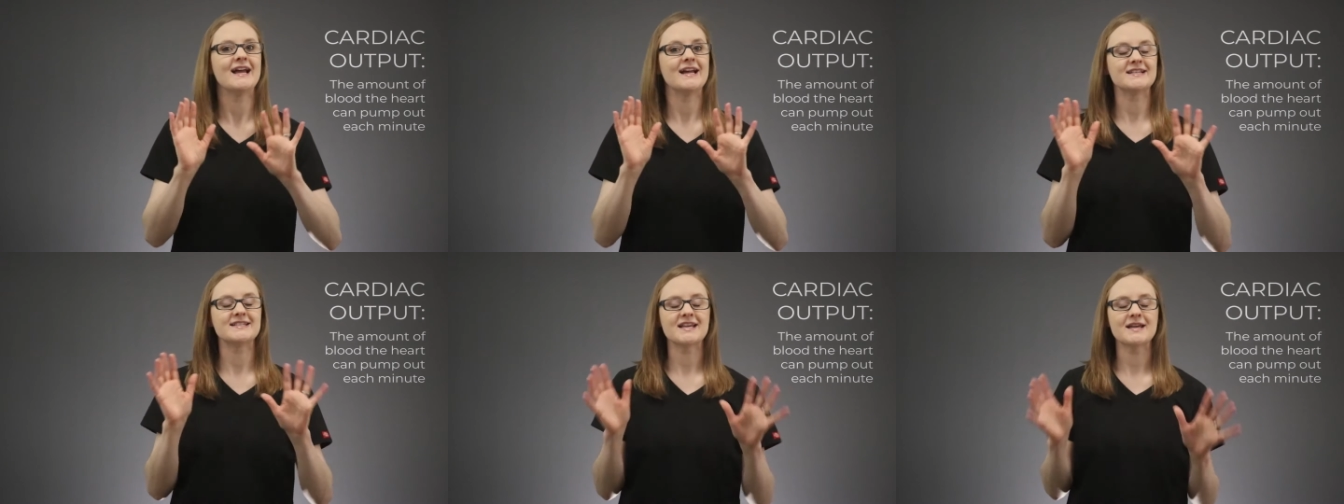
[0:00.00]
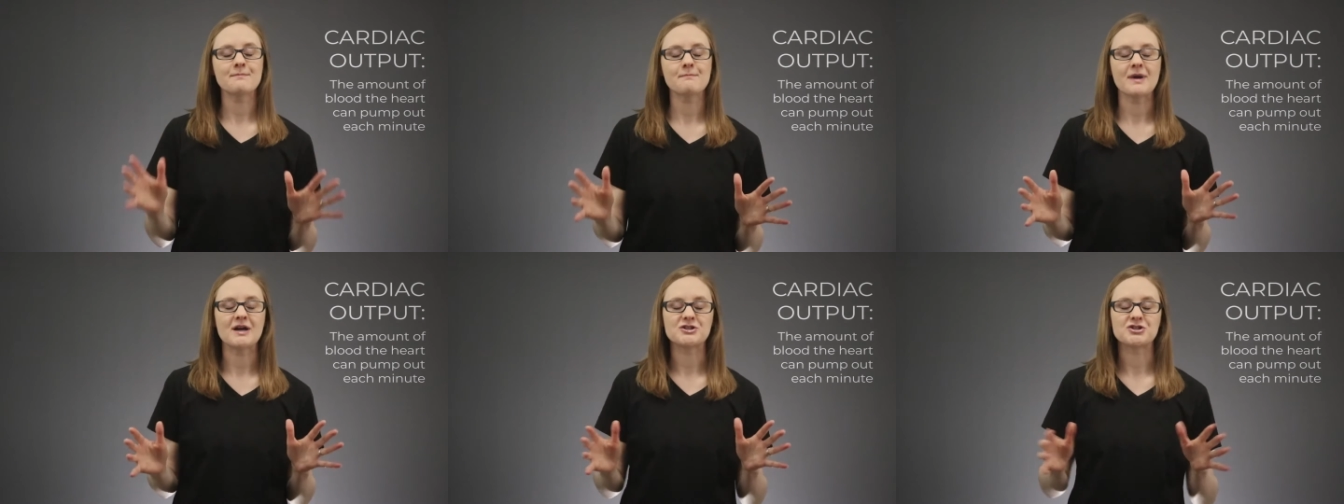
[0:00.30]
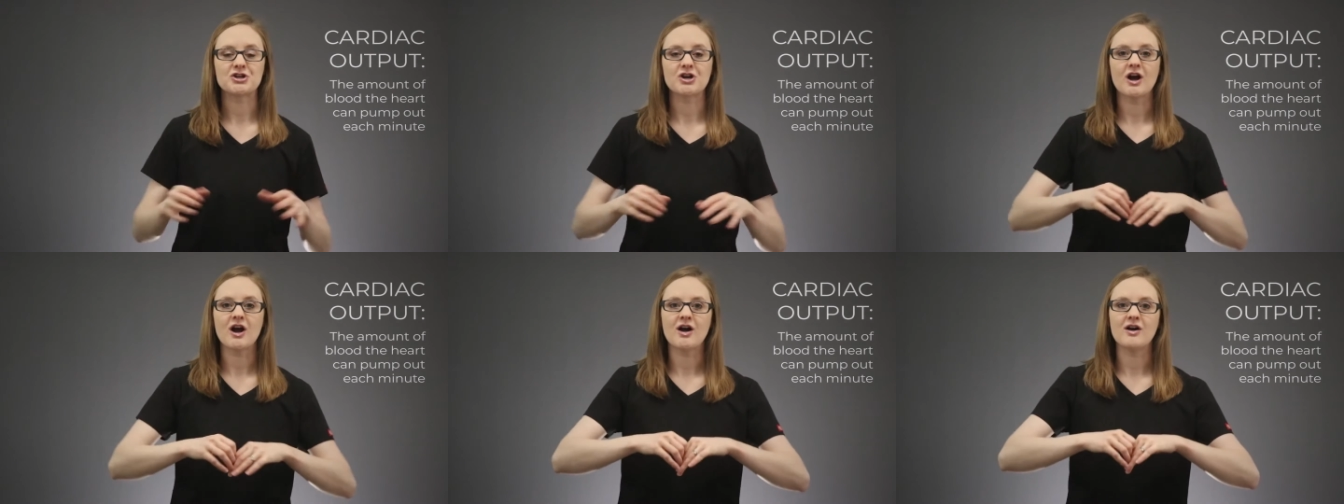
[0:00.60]
It's a
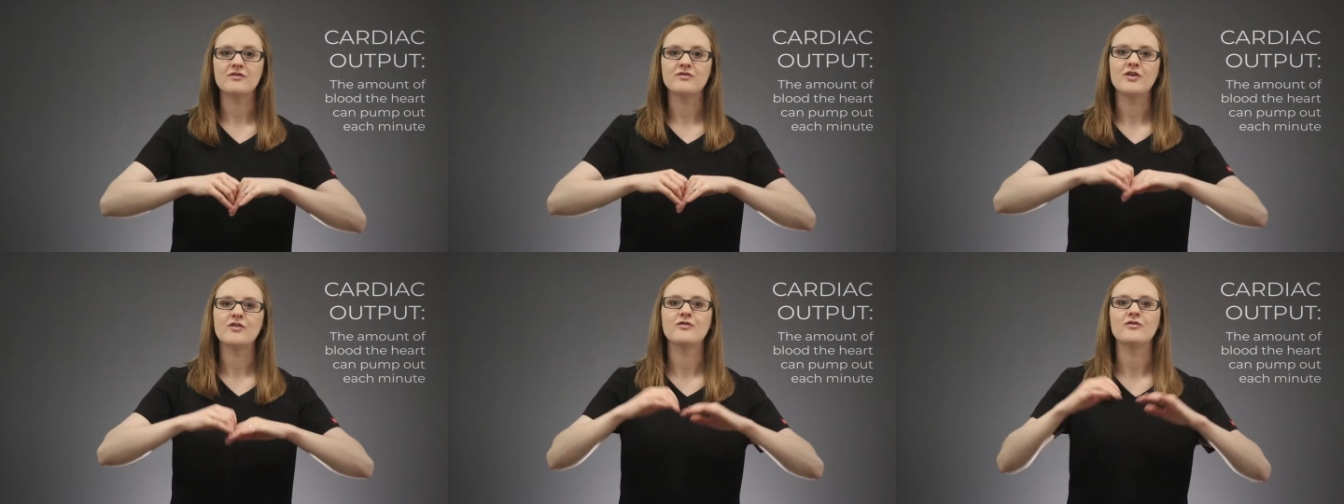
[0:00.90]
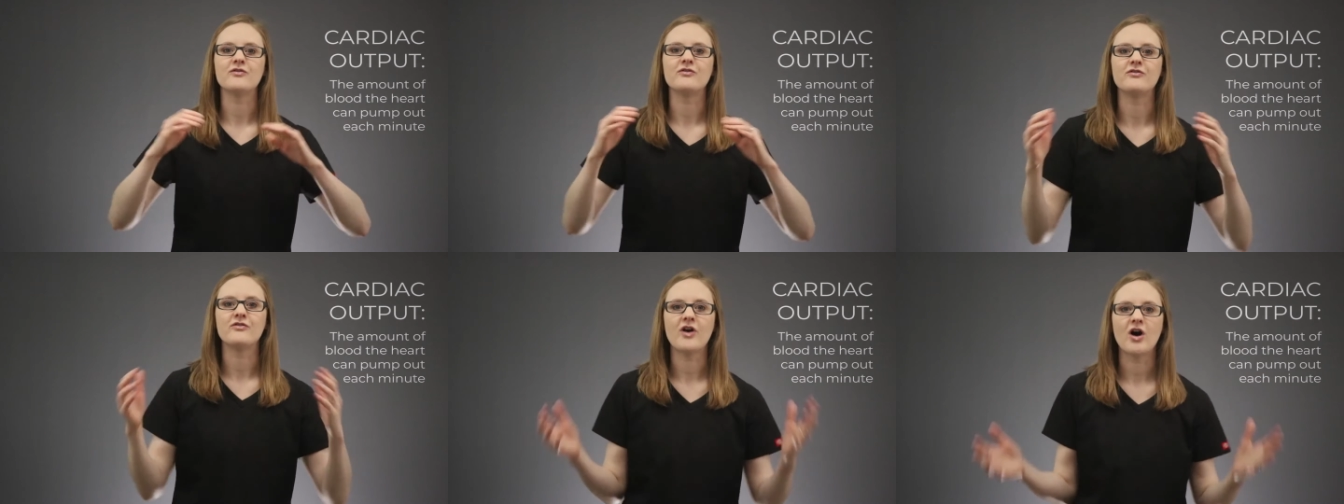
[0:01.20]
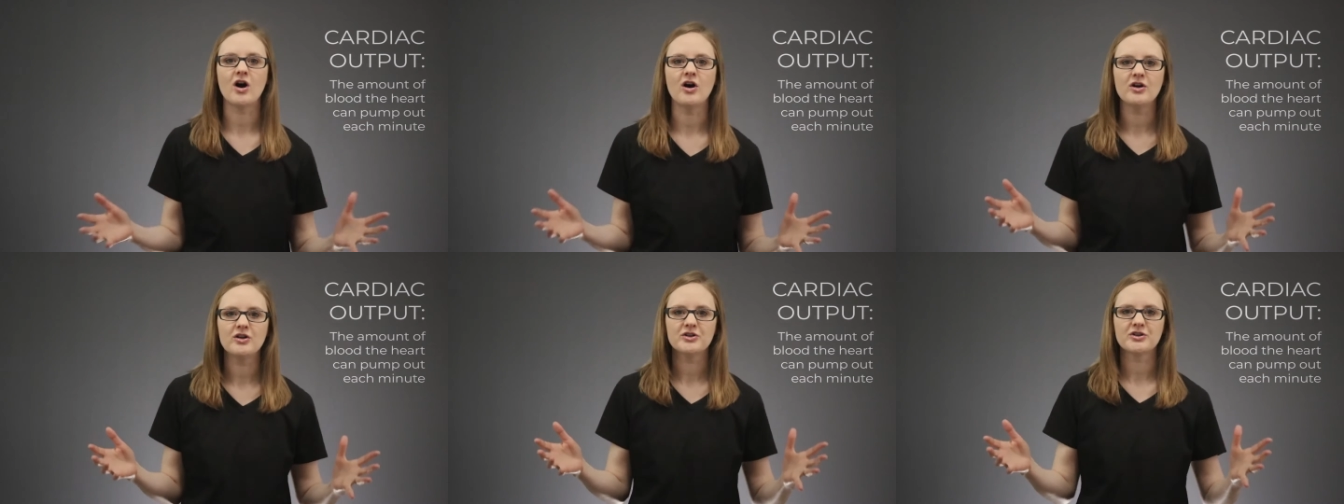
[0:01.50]
measure of
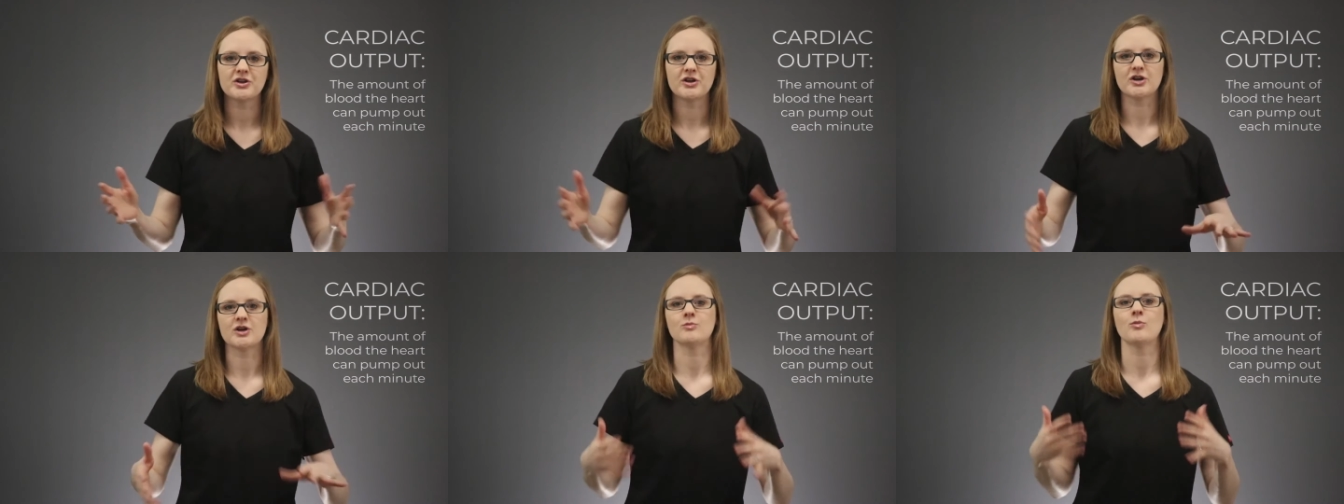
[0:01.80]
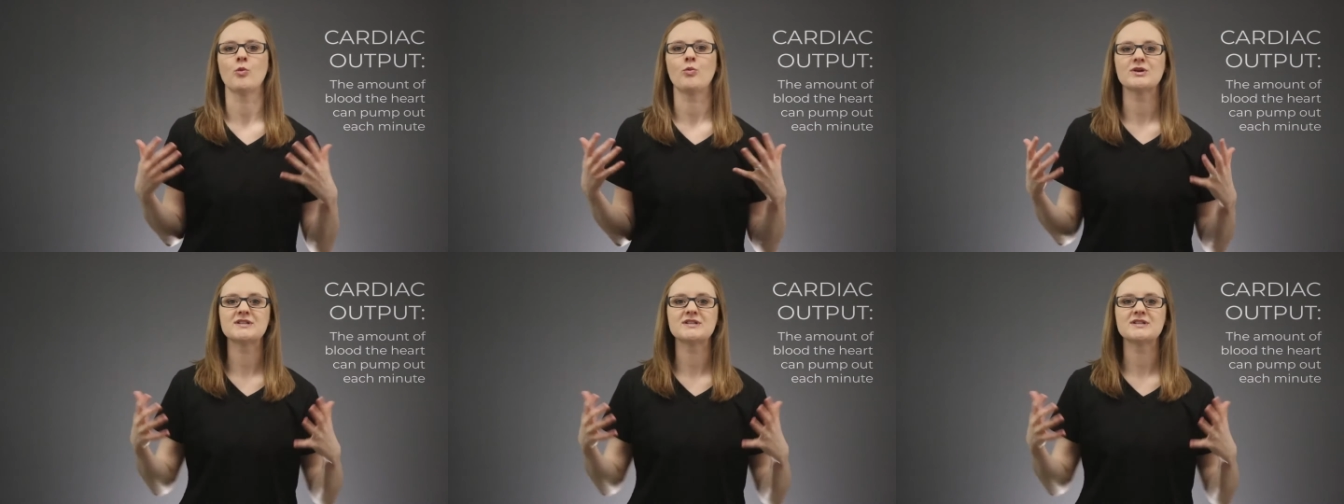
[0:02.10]
volume.